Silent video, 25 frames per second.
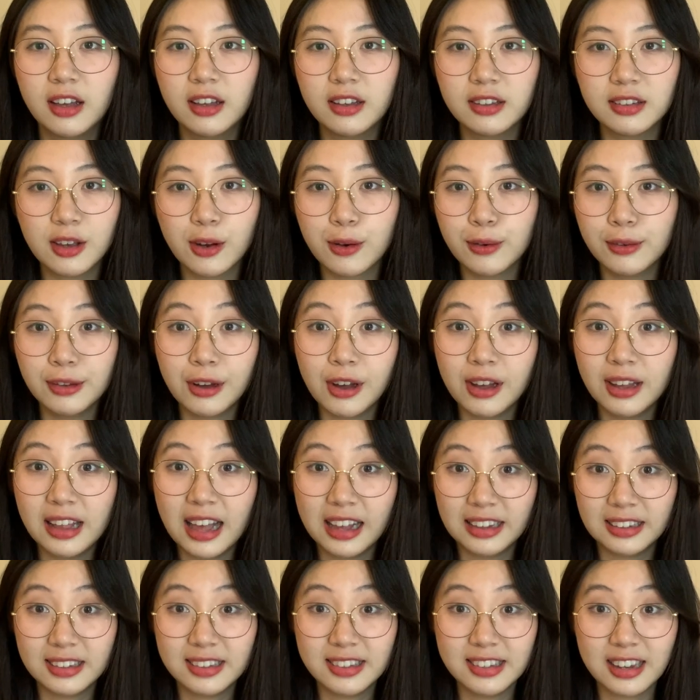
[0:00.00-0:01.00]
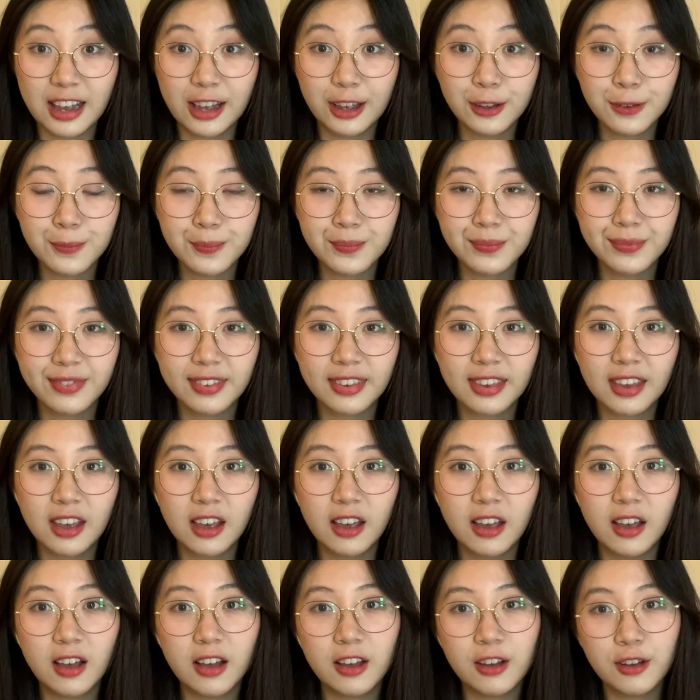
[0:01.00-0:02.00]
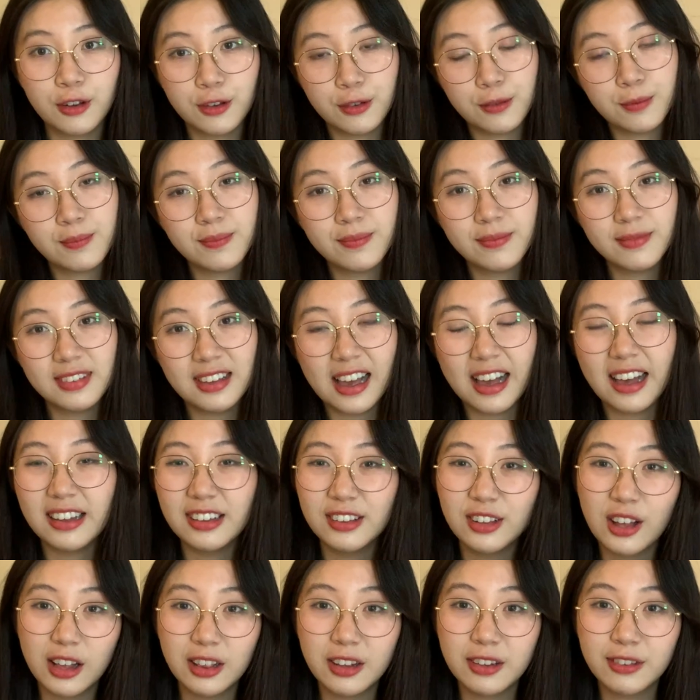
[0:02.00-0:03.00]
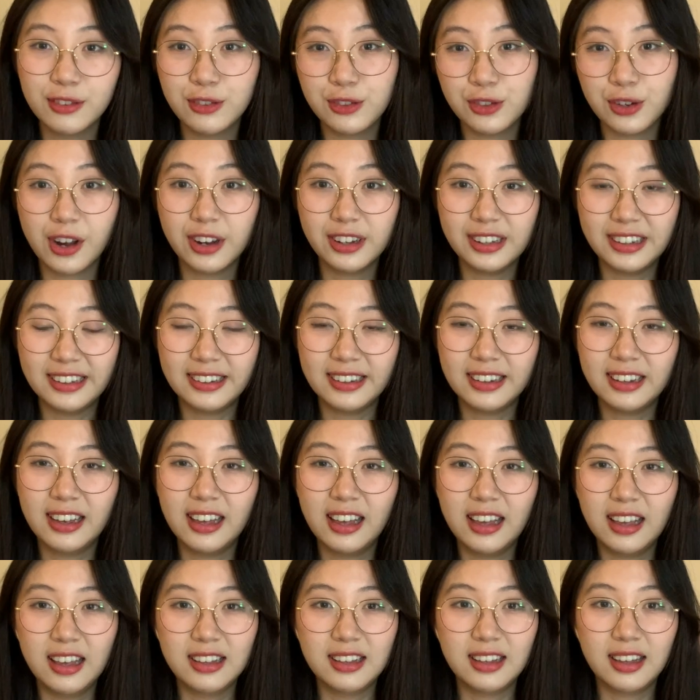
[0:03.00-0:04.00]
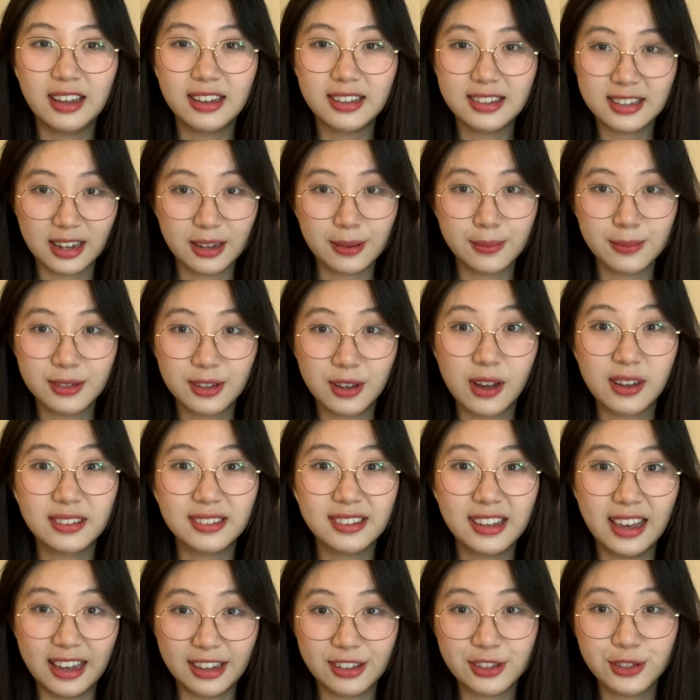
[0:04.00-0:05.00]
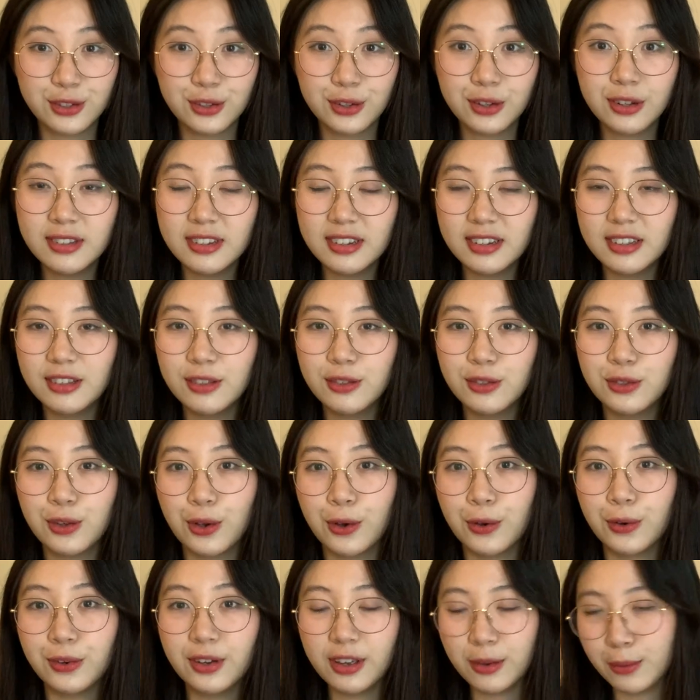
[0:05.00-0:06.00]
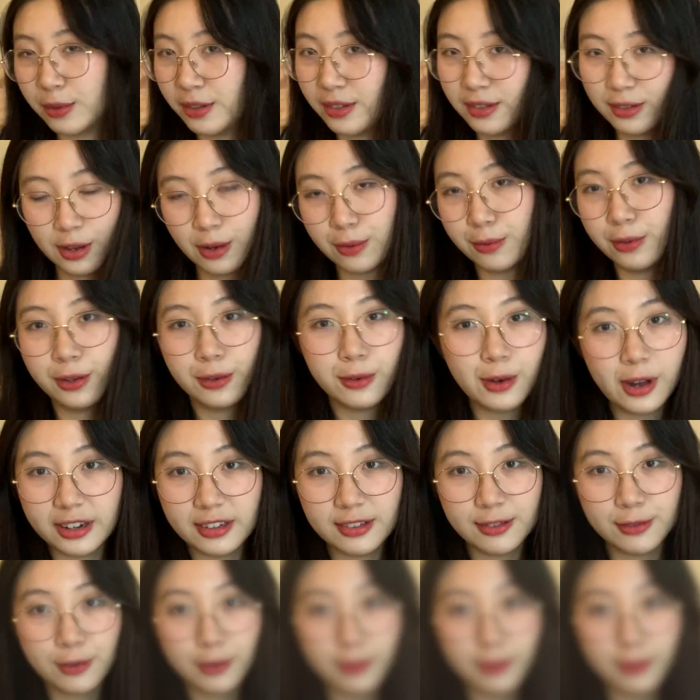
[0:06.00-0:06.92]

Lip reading: going on at the time. Yeah, a lot of GRE exams got cancelled, so it was not required for